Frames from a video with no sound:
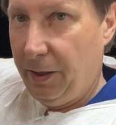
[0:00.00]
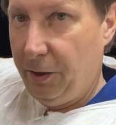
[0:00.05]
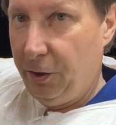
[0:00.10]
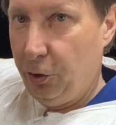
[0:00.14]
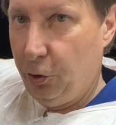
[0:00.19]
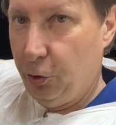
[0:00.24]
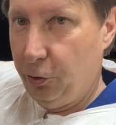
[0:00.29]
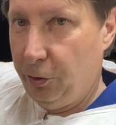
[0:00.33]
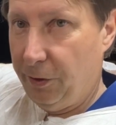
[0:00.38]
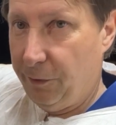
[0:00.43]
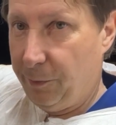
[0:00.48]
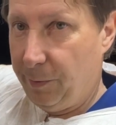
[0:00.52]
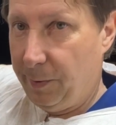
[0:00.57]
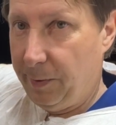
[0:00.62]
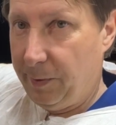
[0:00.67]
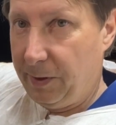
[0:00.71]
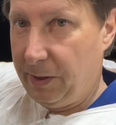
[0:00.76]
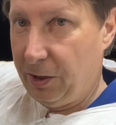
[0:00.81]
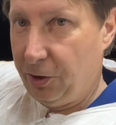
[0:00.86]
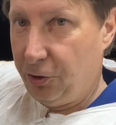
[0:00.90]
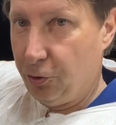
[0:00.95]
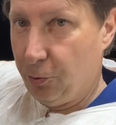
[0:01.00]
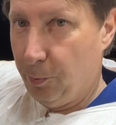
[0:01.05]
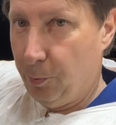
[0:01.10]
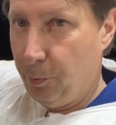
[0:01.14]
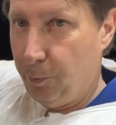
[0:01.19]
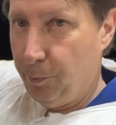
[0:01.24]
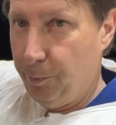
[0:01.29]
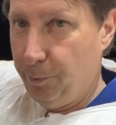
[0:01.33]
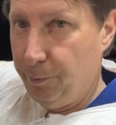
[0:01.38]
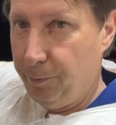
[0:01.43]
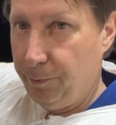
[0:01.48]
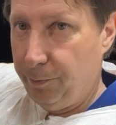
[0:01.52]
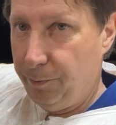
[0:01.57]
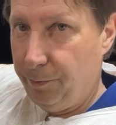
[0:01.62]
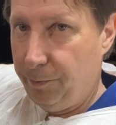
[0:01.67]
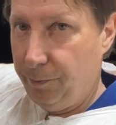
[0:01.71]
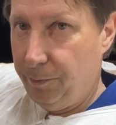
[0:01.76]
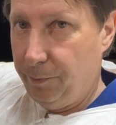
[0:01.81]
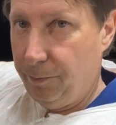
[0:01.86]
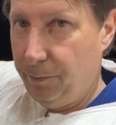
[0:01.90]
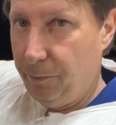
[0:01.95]
you'll never be able to get
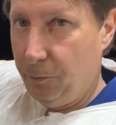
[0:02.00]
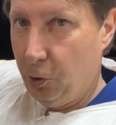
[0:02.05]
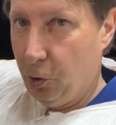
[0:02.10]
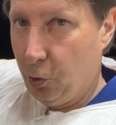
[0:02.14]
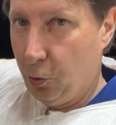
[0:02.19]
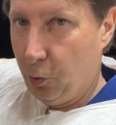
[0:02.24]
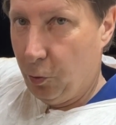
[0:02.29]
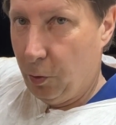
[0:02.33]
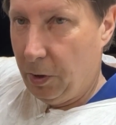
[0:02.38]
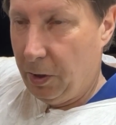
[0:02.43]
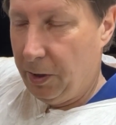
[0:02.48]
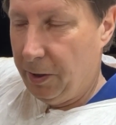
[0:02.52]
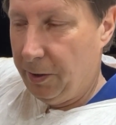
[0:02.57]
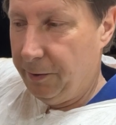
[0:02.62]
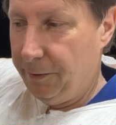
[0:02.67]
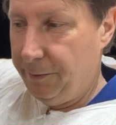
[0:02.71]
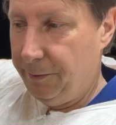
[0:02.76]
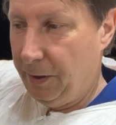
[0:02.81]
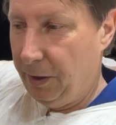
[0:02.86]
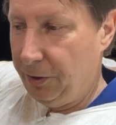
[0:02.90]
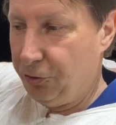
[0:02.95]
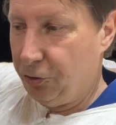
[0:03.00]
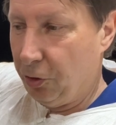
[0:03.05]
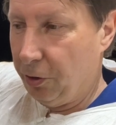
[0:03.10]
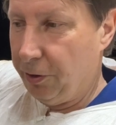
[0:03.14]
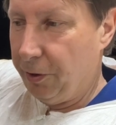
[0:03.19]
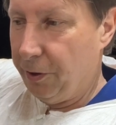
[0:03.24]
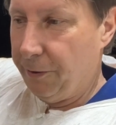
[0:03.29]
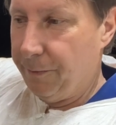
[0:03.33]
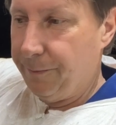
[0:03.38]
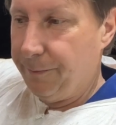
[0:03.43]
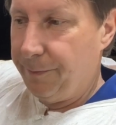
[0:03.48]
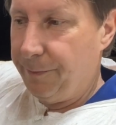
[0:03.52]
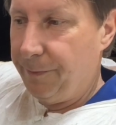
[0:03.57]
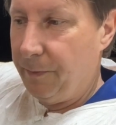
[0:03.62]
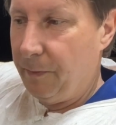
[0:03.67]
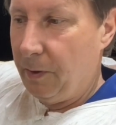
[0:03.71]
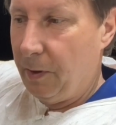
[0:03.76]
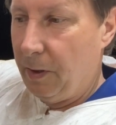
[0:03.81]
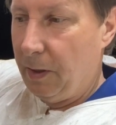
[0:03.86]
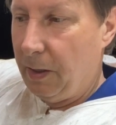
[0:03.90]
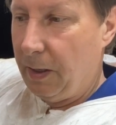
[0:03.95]
your nuts on there.
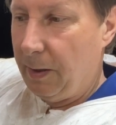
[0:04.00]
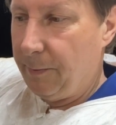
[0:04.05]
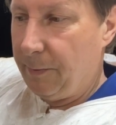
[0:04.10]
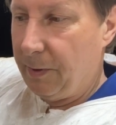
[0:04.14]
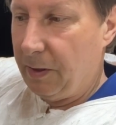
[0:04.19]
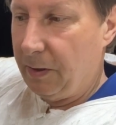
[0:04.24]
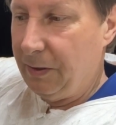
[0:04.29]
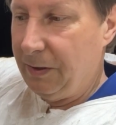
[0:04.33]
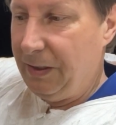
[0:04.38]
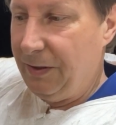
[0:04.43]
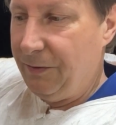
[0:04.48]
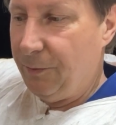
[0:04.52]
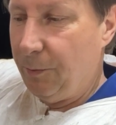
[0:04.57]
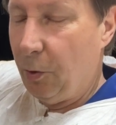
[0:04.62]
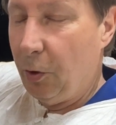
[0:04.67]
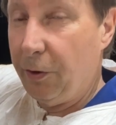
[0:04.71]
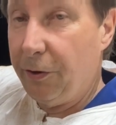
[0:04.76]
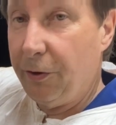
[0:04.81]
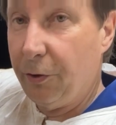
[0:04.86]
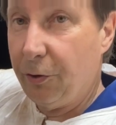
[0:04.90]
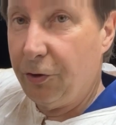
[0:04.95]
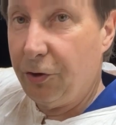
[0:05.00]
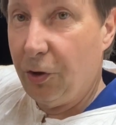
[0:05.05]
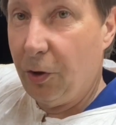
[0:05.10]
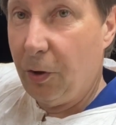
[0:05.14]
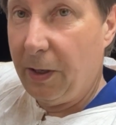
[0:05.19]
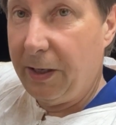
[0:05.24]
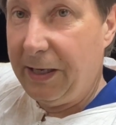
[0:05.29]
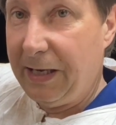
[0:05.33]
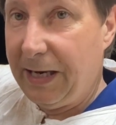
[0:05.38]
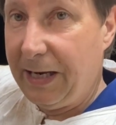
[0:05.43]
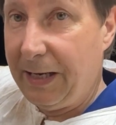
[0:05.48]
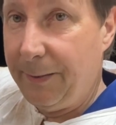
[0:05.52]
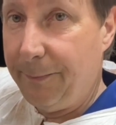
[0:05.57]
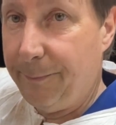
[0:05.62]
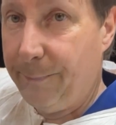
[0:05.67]
I'm going to leave them on there till I get it in